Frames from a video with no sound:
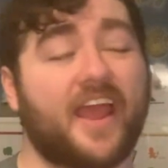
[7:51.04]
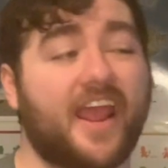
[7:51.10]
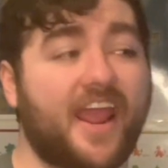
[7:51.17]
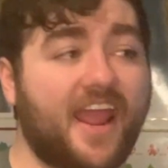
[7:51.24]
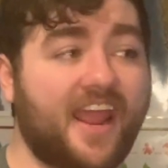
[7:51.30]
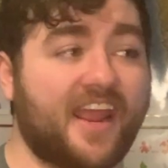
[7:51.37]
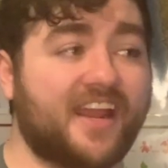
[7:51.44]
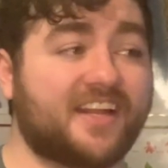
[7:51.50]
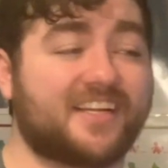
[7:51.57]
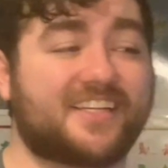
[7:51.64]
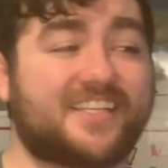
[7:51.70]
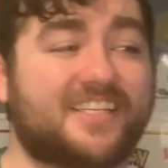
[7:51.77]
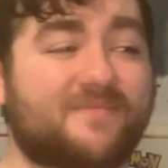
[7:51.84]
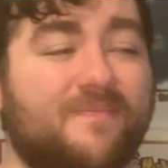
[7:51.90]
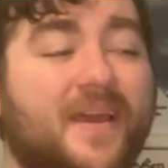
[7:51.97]
and
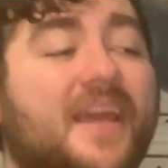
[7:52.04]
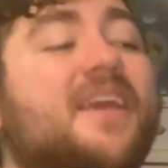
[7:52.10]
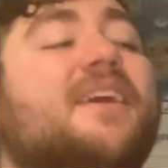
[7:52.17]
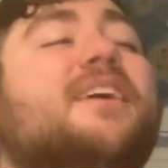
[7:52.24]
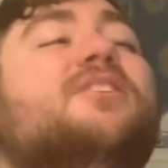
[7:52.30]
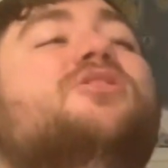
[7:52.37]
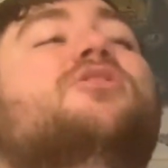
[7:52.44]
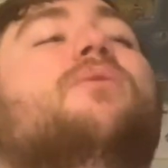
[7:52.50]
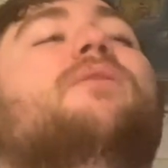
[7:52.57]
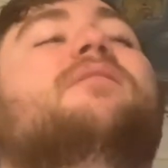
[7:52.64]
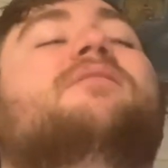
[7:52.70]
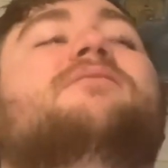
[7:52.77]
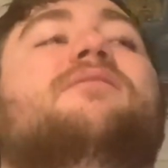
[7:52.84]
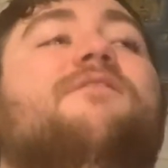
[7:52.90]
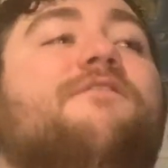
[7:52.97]
making it so it
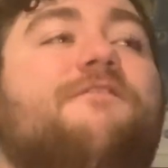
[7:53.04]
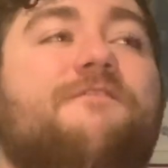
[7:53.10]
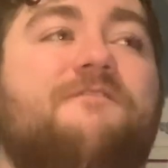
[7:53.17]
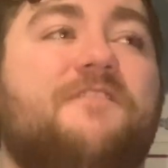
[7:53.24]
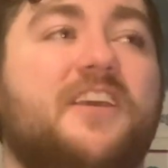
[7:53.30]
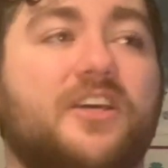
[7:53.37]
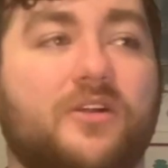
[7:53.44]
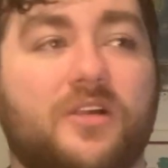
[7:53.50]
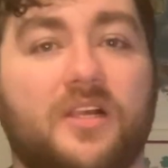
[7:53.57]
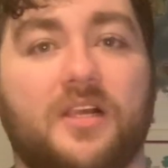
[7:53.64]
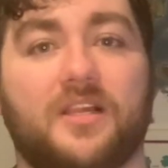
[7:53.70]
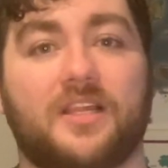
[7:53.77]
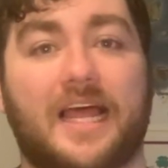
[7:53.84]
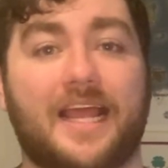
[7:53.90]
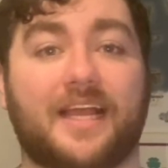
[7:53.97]
doesn't feel
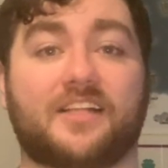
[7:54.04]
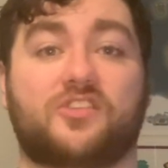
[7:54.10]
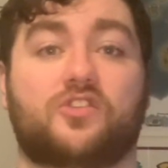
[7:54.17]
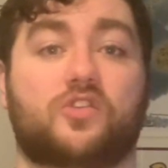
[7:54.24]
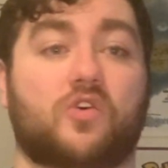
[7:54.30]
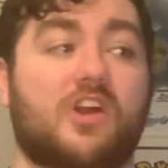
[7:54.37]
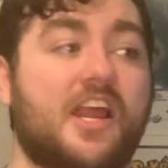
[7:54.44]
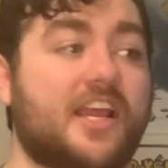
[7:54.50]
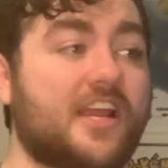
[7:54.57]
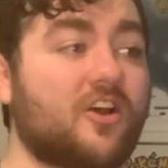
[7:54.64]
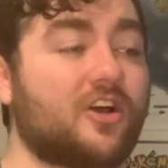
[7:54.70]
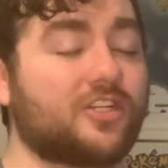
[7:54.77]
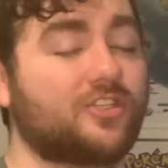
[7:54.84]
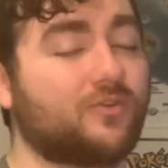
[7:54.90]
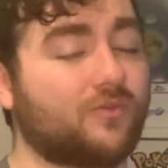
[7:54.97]
like it's dragging
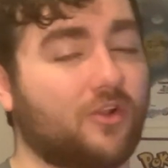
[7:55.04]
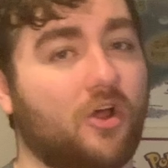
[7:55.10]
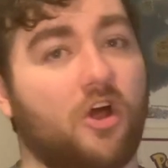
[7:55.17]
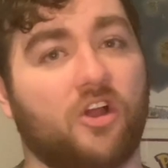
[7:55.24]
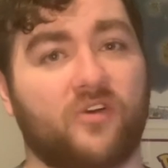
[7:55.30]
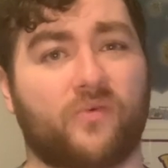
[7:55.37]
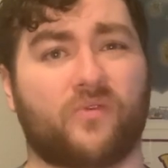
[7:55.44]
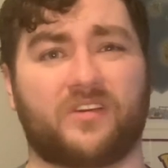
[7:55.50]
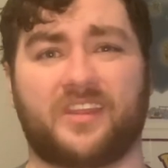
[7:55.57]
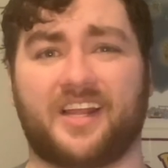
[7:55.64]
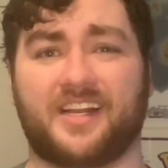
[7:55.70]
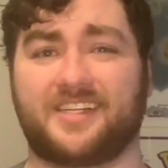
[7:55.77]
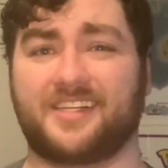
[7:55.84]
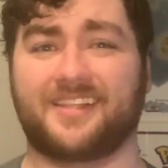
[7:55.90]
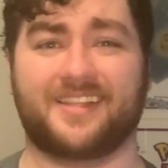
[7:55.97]
on too long or that
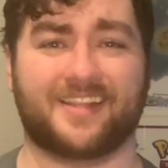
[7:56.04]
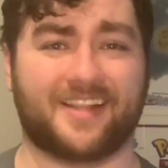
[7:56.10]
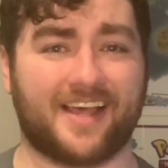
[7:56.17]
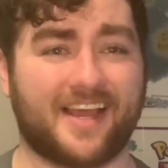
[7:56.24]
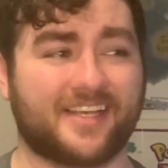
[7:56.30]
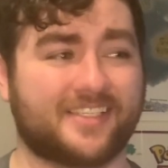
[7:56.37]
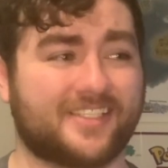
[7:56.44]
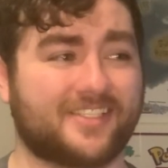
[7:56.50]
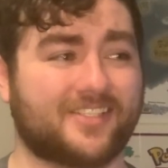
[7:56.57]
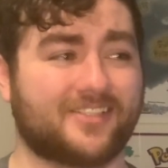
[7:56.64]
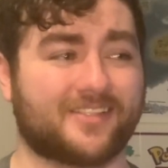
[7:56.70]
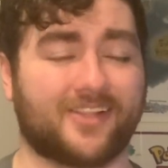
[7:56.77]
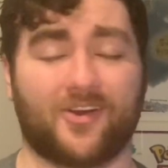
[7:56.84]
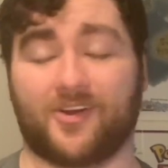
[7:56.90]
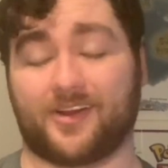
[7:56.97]
it didn't last
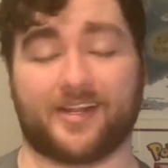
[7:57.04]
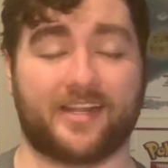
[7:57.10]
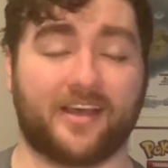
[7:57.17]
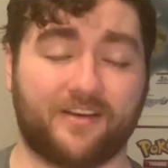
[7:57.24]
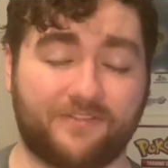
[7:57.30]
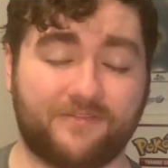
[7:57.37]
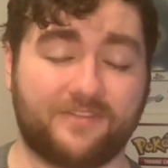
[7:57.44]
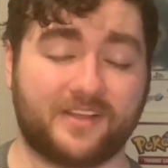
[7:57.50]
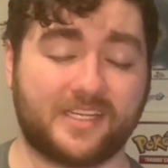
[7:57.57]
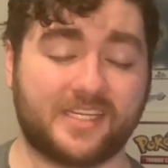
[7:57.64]
long enough.